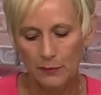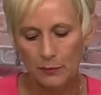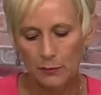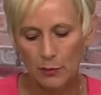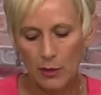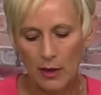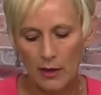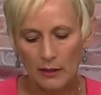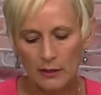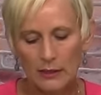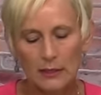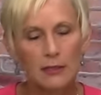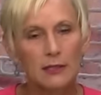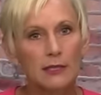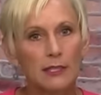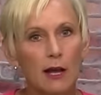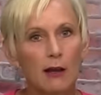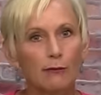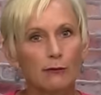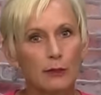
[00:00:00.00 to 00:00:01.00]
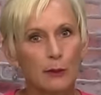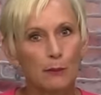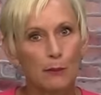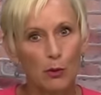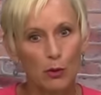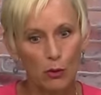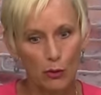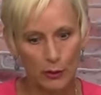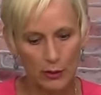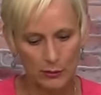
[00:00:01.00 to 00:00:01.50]
product itself to
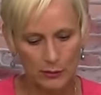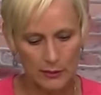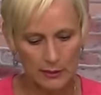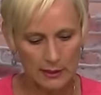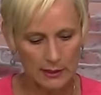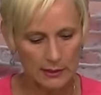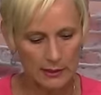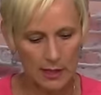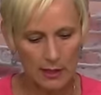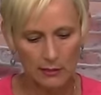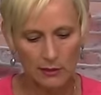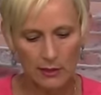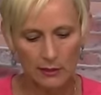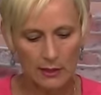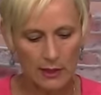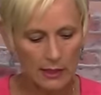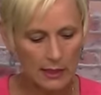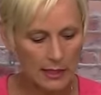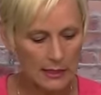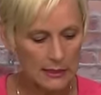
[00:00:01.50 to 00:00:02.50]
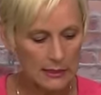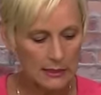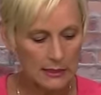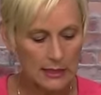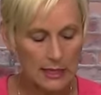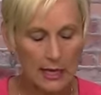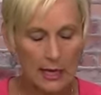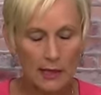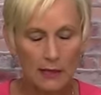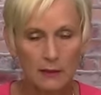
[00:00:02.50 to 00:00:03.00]
pull those things out. You got that nice
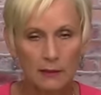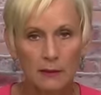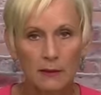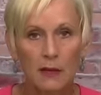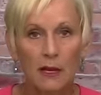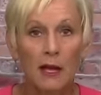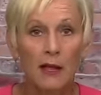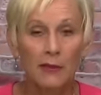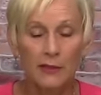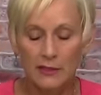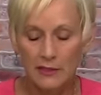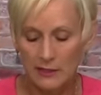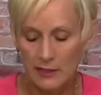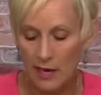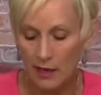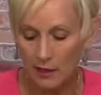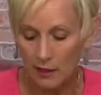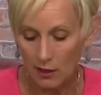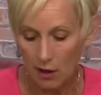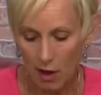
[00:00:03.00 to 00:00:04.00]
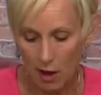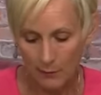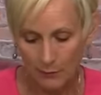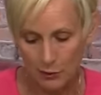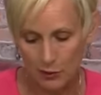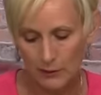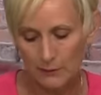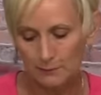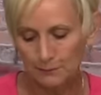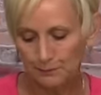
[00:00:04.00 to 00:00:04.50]
stand. The second
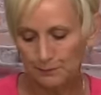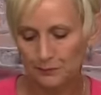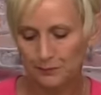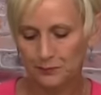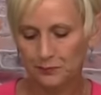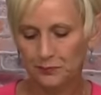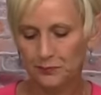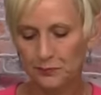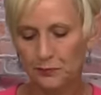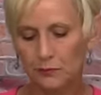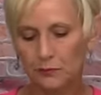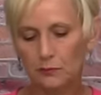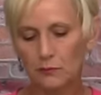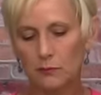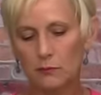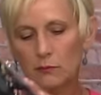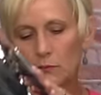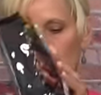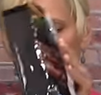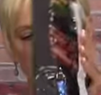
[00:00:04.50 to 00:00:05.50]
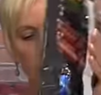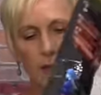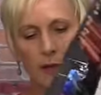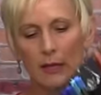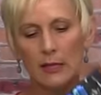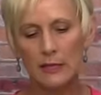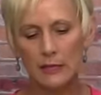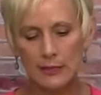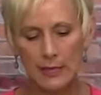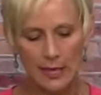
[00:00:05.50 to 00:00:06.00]
option
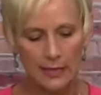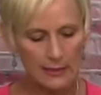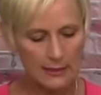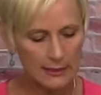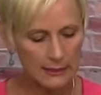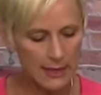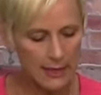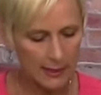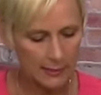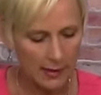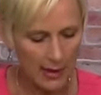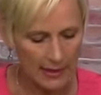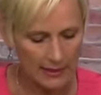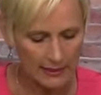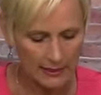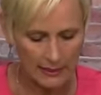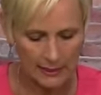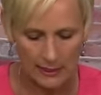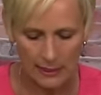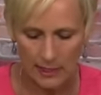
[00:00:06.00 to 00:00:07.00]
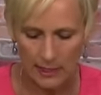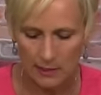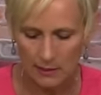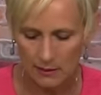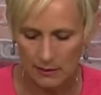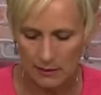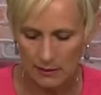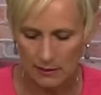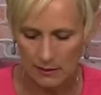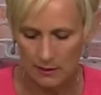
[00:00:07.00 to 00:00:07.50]
is that same idea
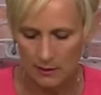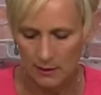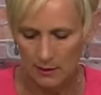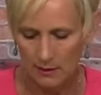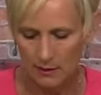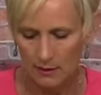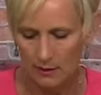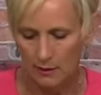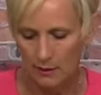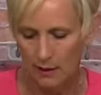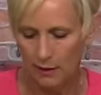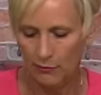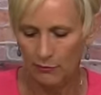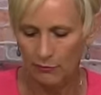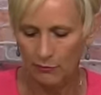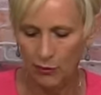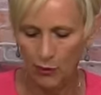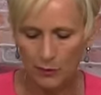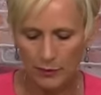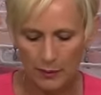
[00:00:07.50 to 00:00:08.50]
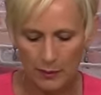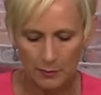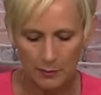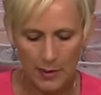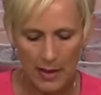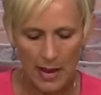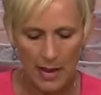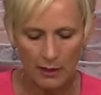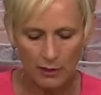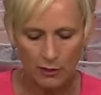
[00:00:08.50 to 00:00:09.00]
of folding
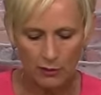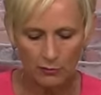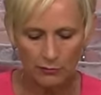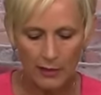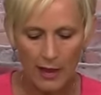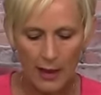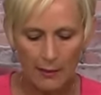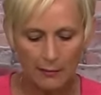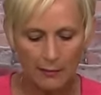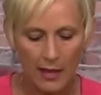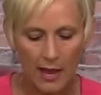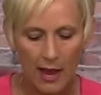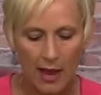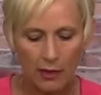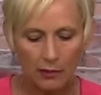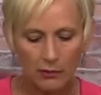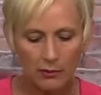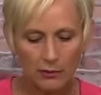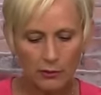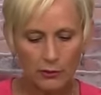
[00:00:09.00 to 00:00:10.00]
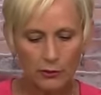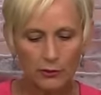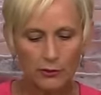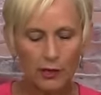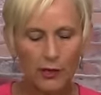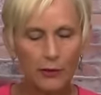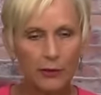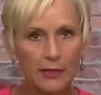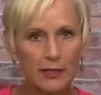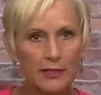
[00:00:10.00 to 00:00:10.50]
back your flap. Now, you'll
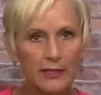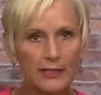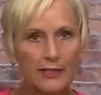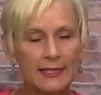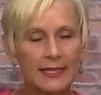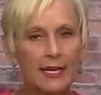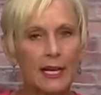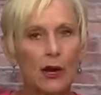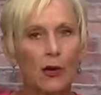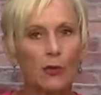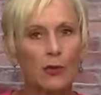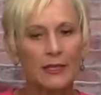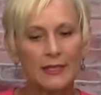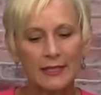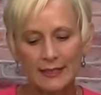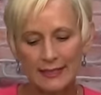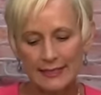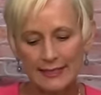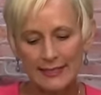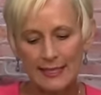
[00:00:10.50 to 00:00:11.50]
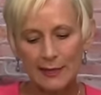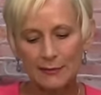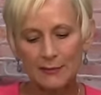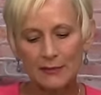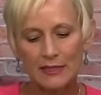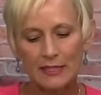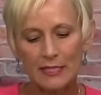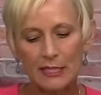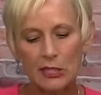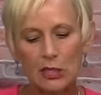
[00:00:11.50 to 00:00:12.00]
notice we did the same
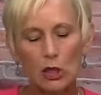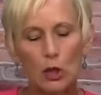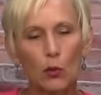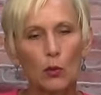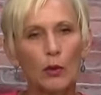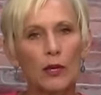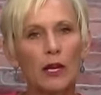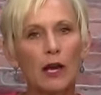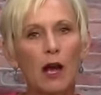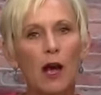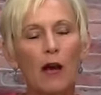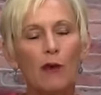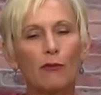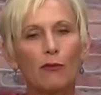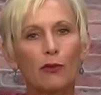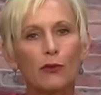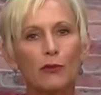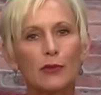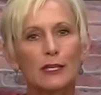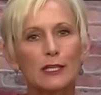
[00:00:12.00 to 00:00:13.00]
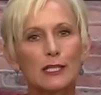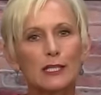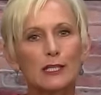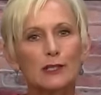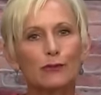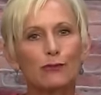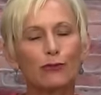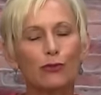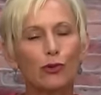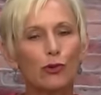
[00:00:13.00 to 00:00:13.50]
thing here. We covered
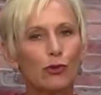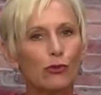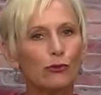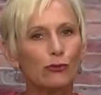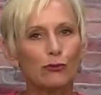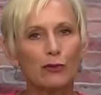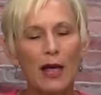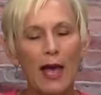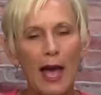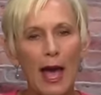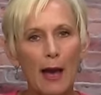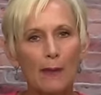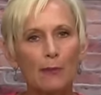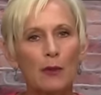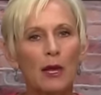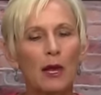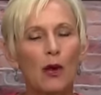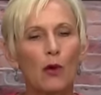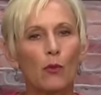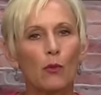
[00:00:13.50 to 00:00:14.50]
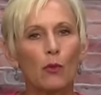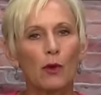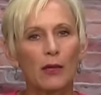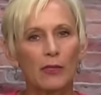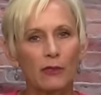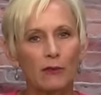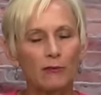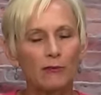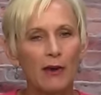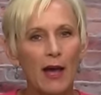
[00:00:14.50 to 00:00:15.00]
this full flap
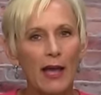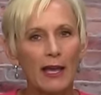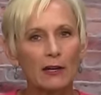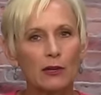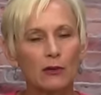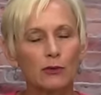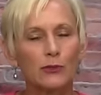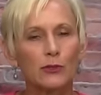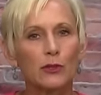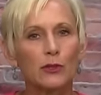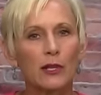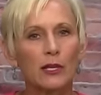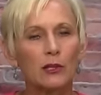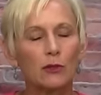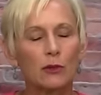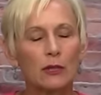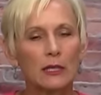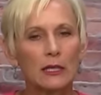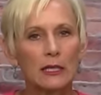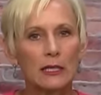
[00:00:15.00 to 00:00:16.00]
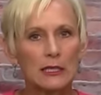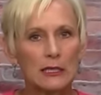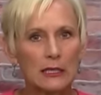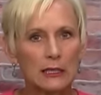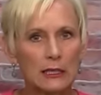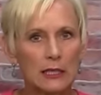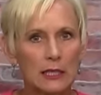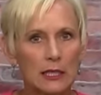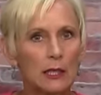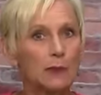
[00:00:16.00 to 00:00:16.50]
with vinyl so that you can
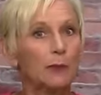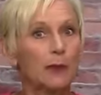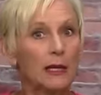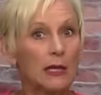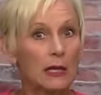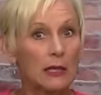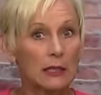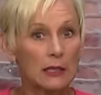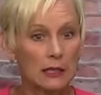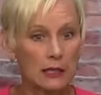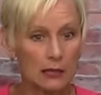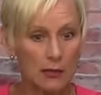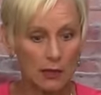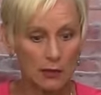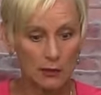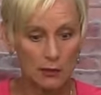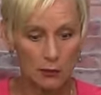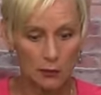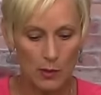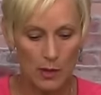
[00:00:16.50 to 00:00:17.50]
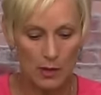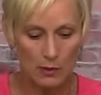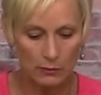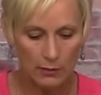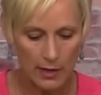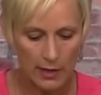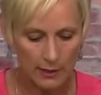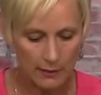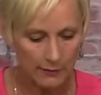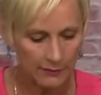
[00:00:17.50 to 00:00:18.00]
easily keep it clean as well,
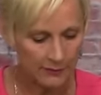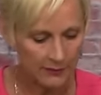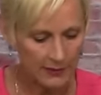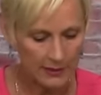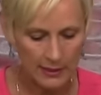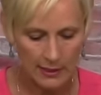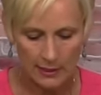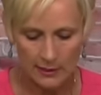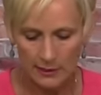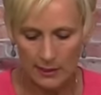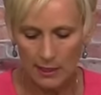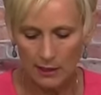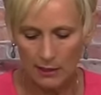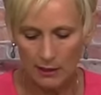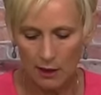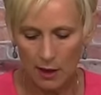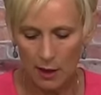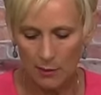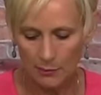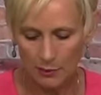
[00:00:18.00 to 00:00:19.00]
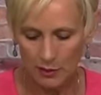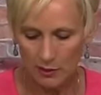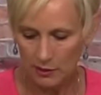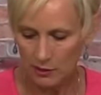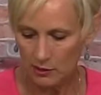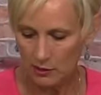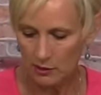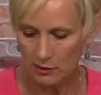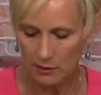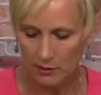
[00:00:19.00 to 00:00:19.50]
right? Second option
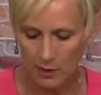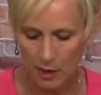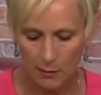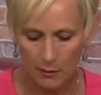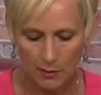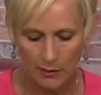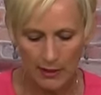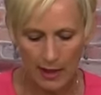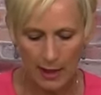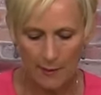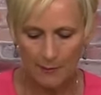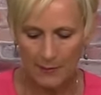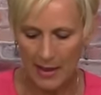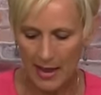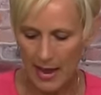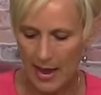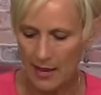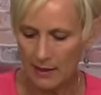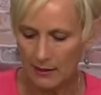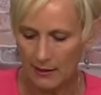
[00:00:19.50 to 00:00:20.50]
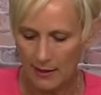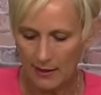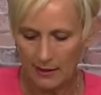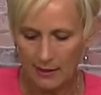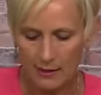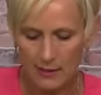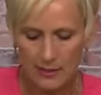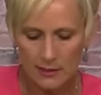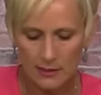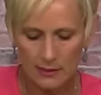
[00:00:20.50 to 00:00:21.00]
is to double that back like
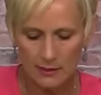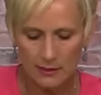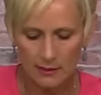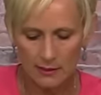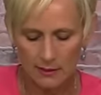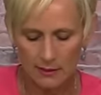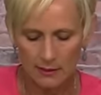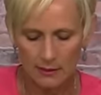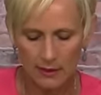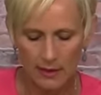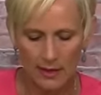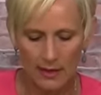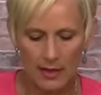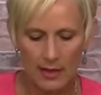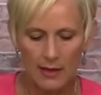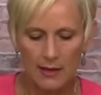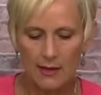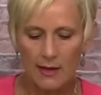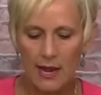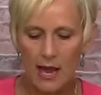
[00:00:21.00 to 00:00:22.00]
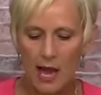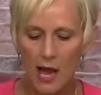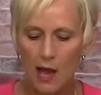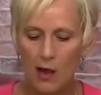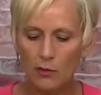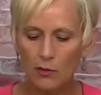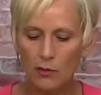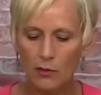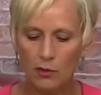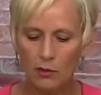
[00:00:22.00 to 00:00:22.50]
this.
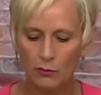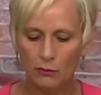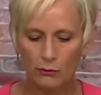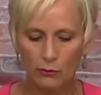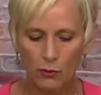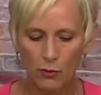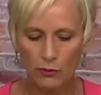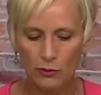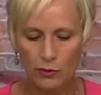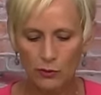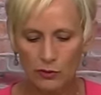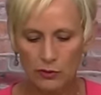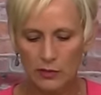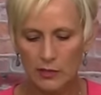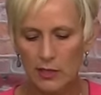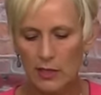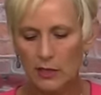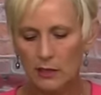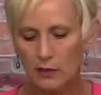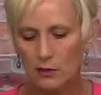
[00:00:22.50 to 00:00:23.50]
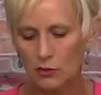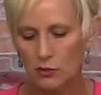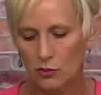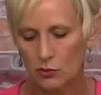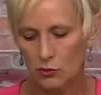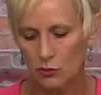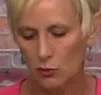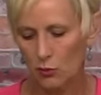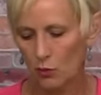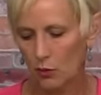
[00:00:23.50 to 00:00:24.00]
Now you can fold your stand and
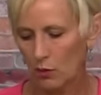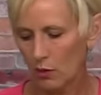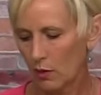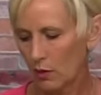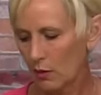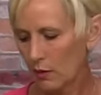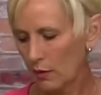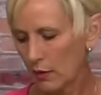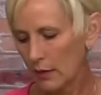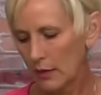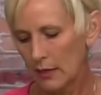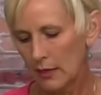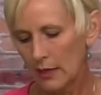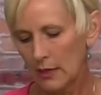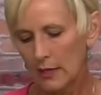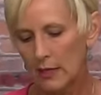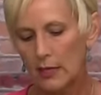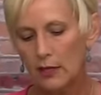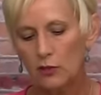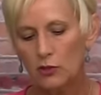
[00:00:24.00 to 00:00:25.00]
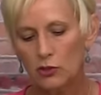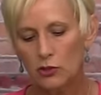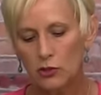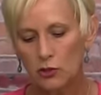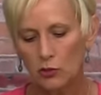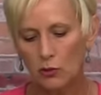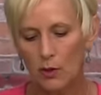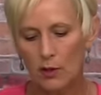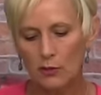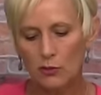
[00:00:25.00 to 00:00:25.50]
store
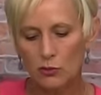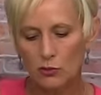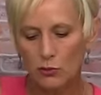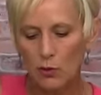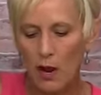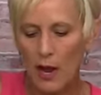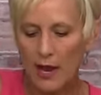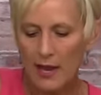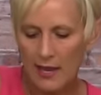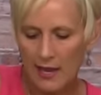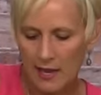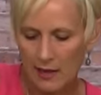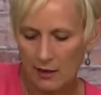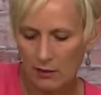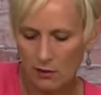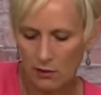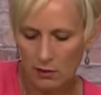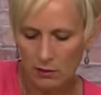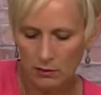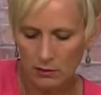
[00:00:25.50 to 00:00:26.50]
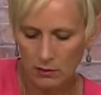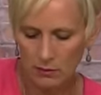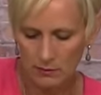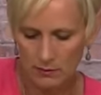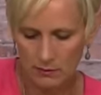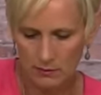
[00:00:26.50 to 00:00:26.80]
into a triangle